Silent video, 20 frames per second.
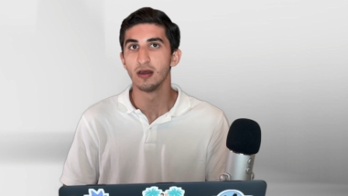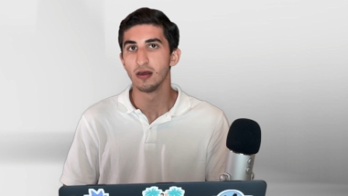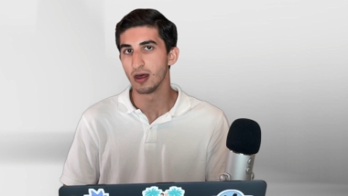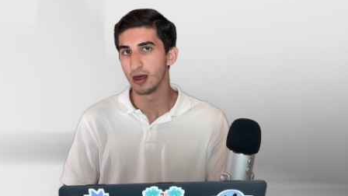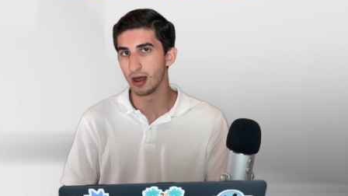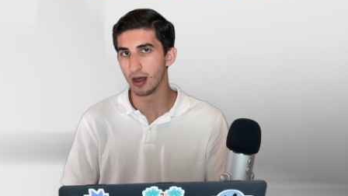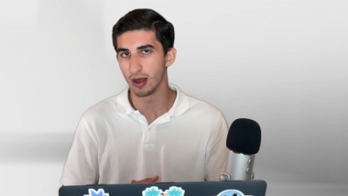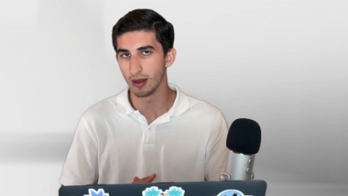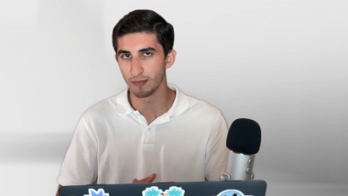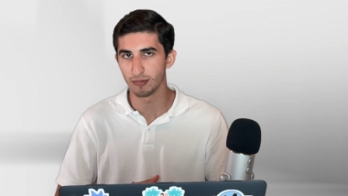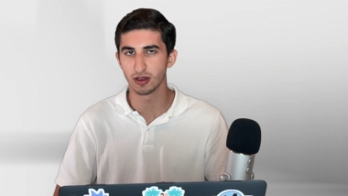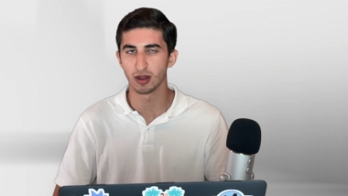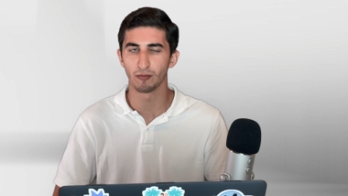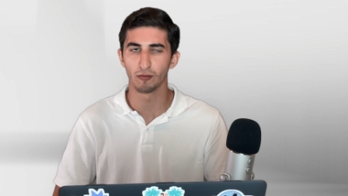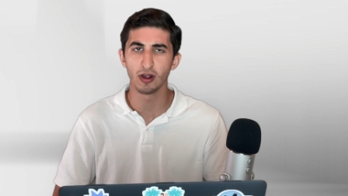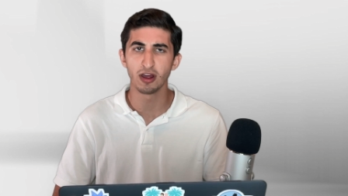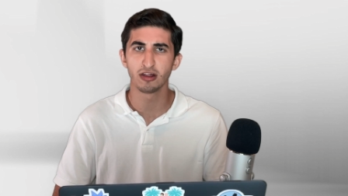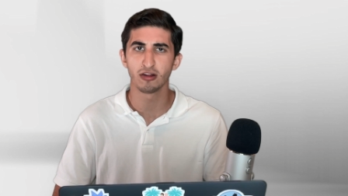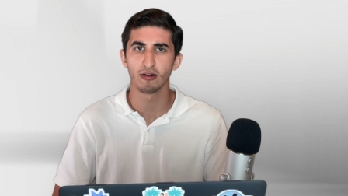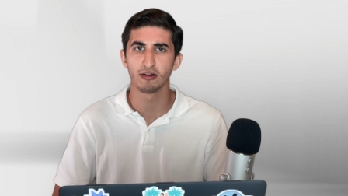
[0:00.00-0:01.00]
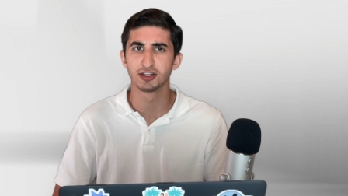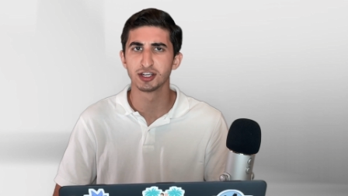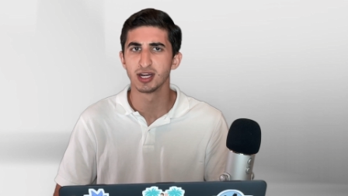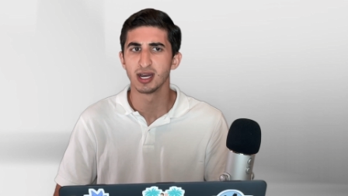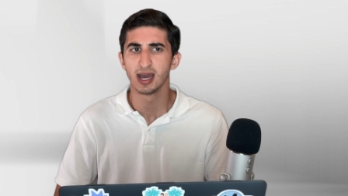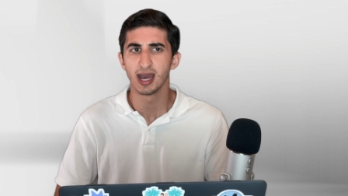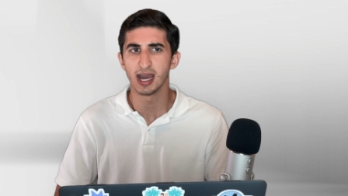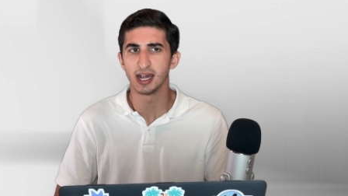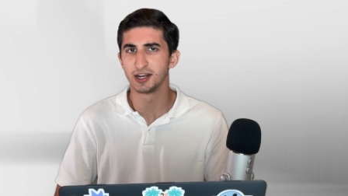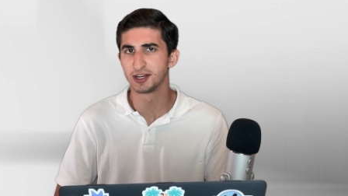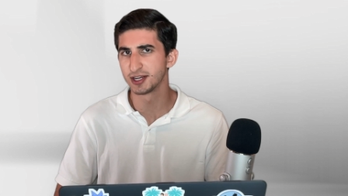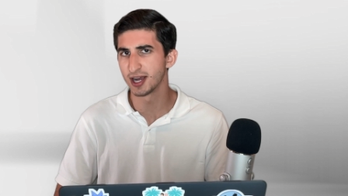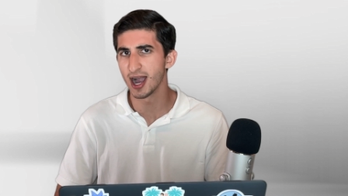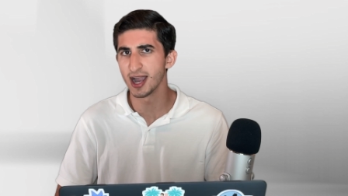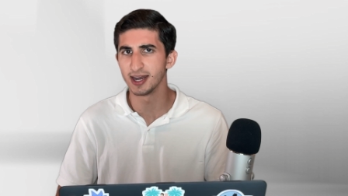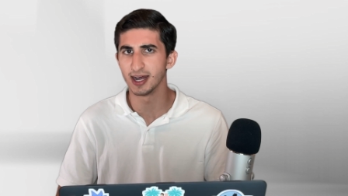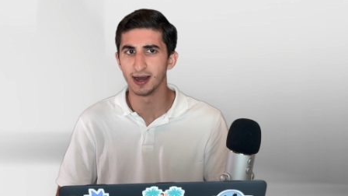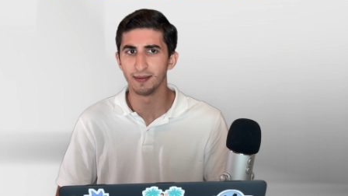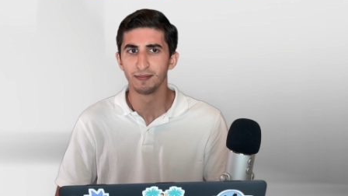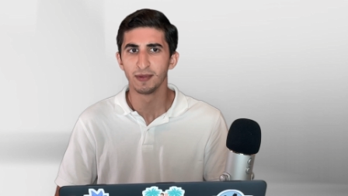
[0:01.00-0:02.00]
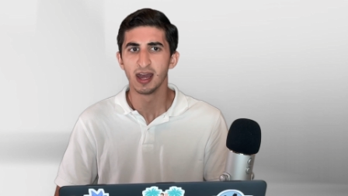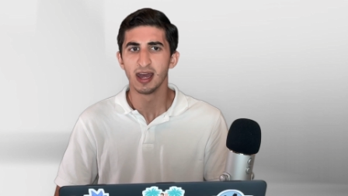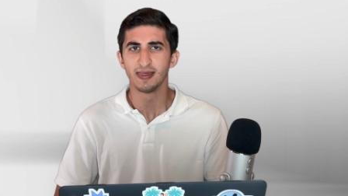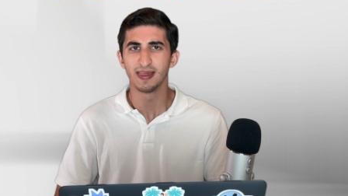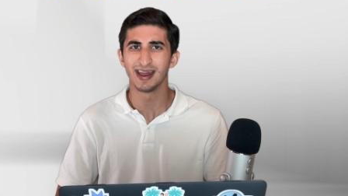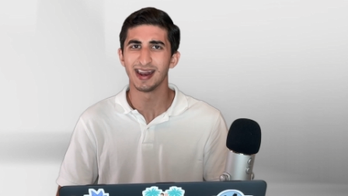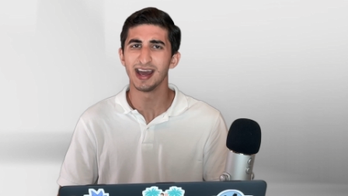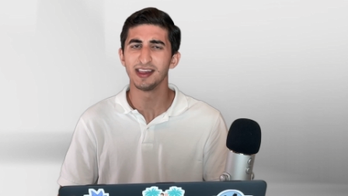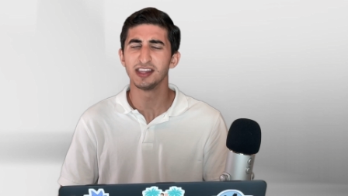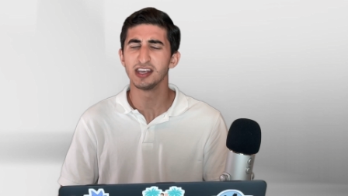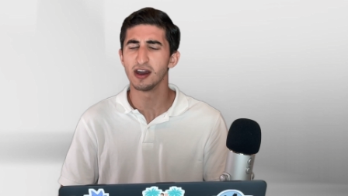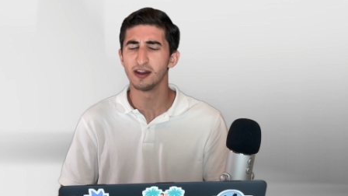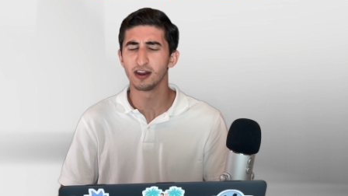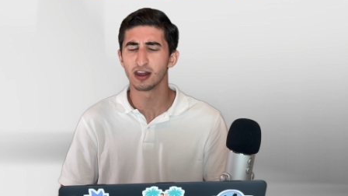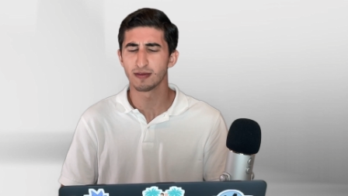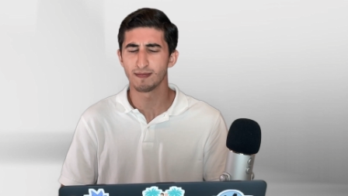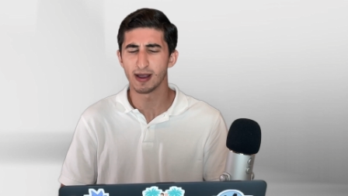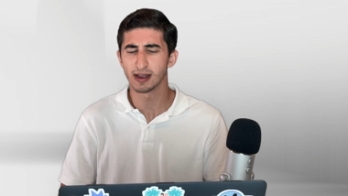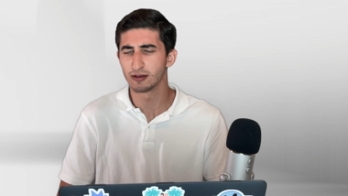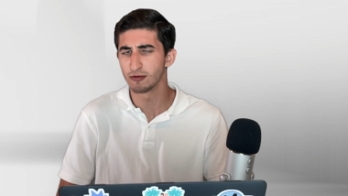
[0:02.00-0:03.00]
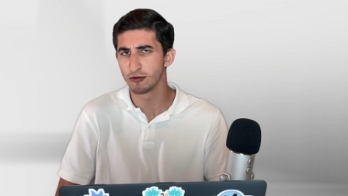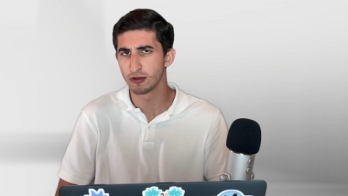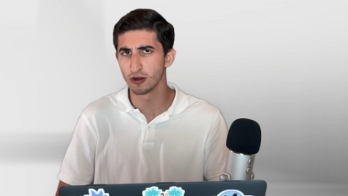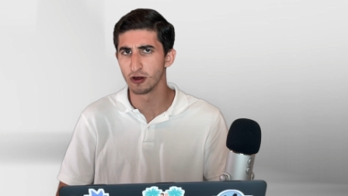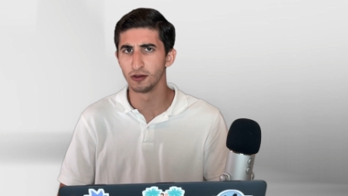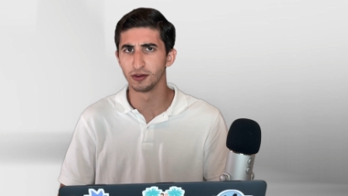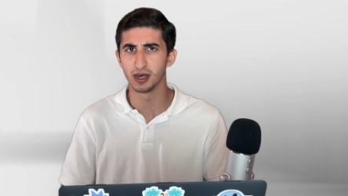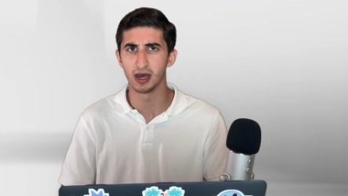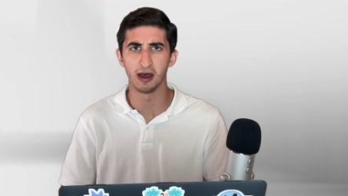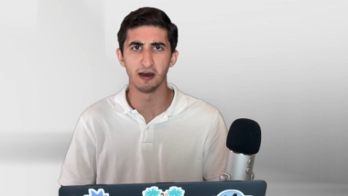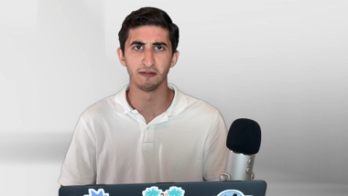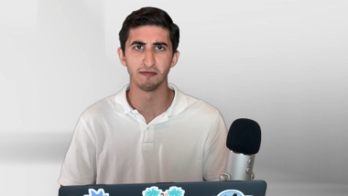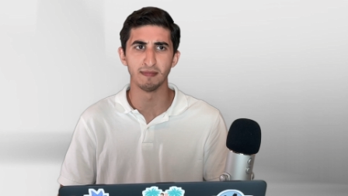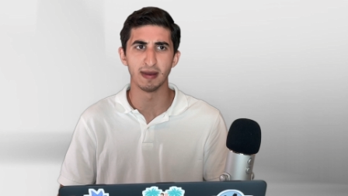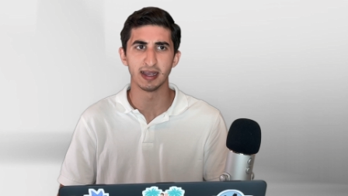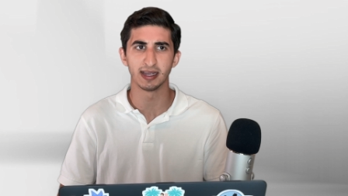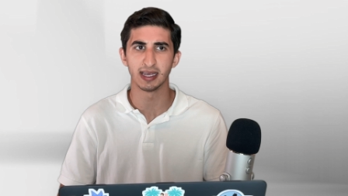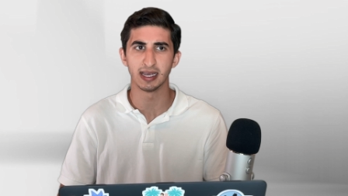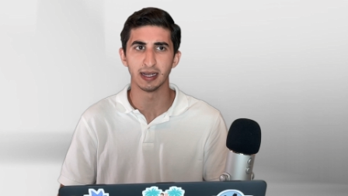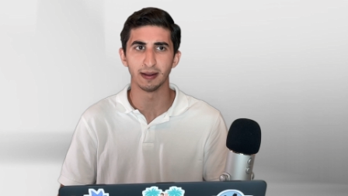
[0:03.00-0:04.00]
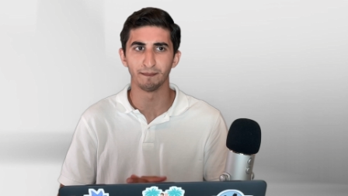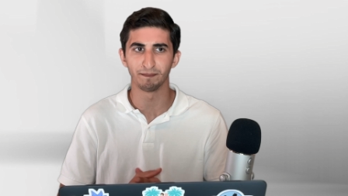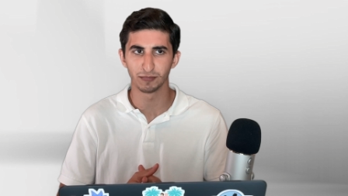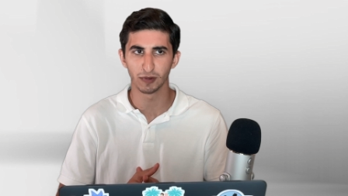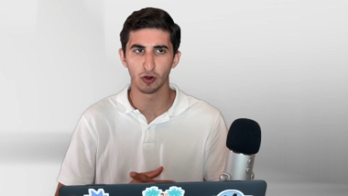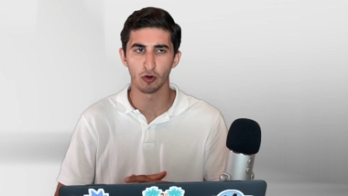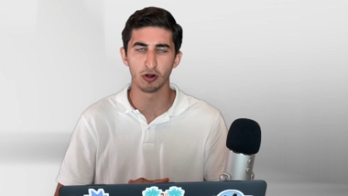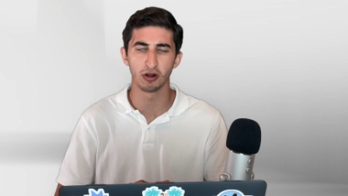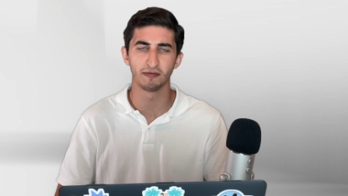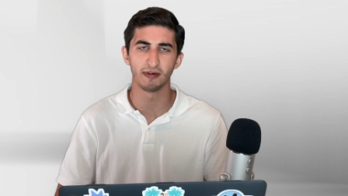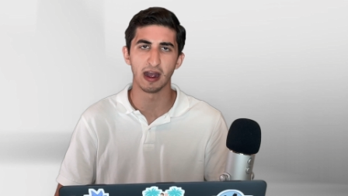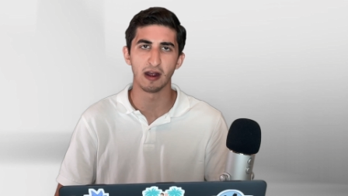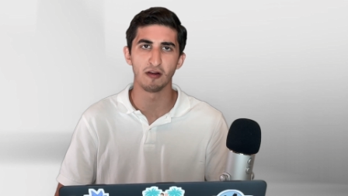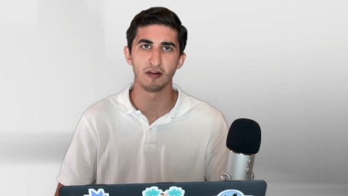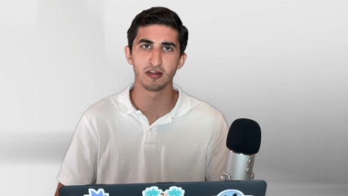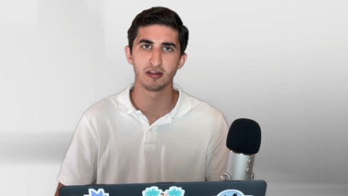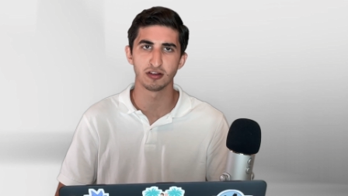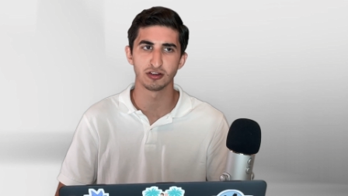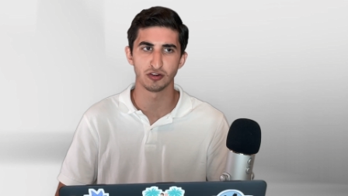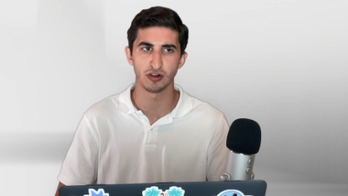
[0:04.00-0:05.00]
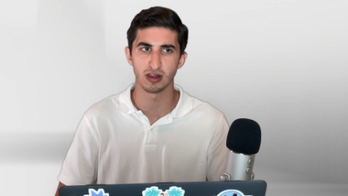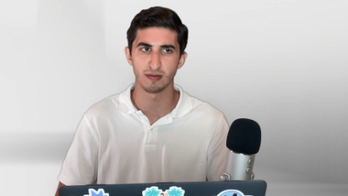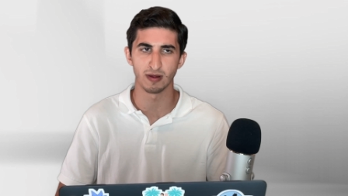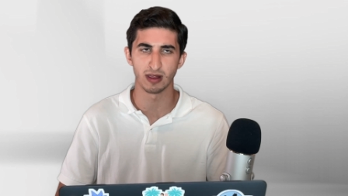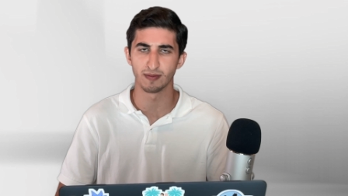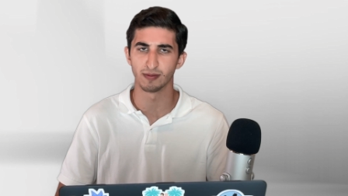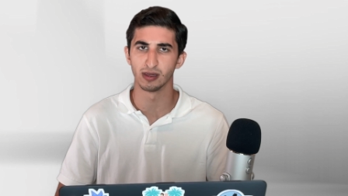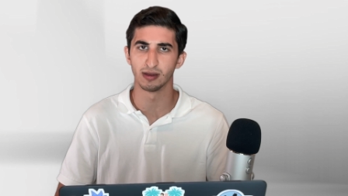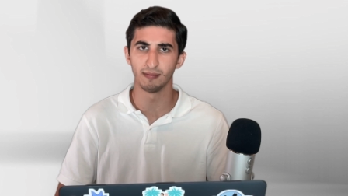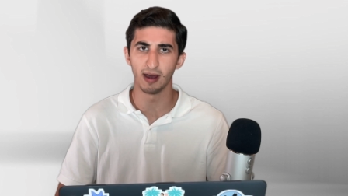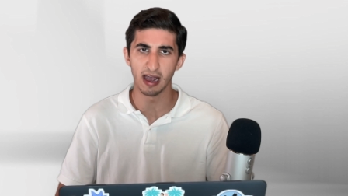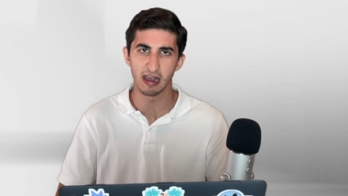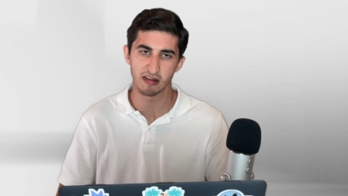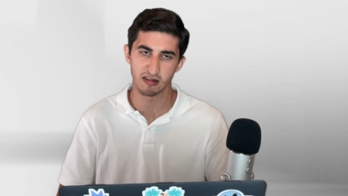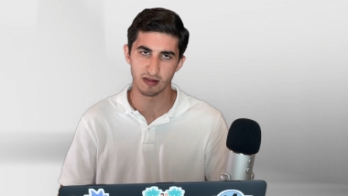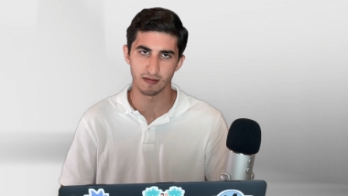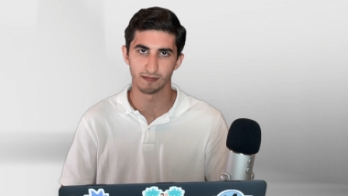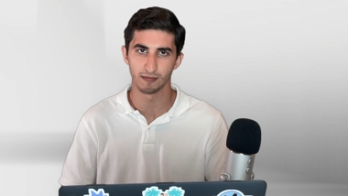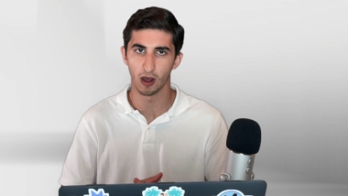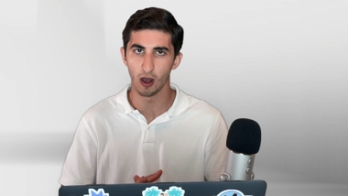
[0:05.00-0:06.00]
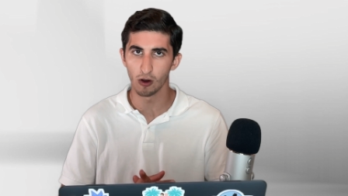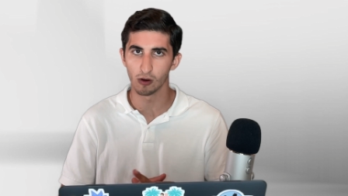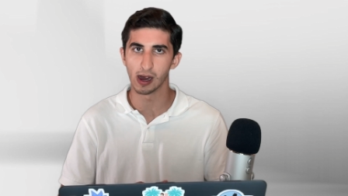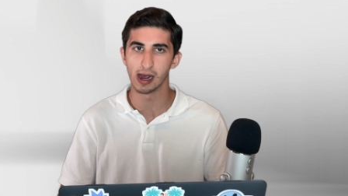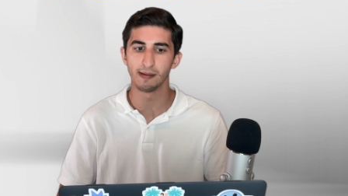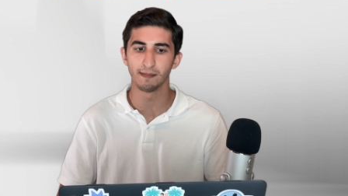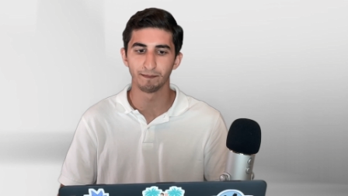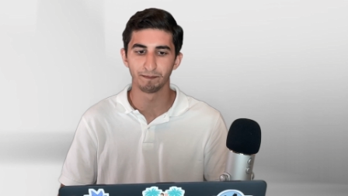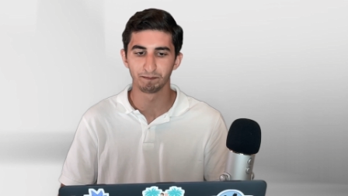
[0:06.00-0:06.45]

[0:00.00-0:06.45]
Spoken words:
some research in China that had the unexpected result of making coronavirus transmissible in mice. All right,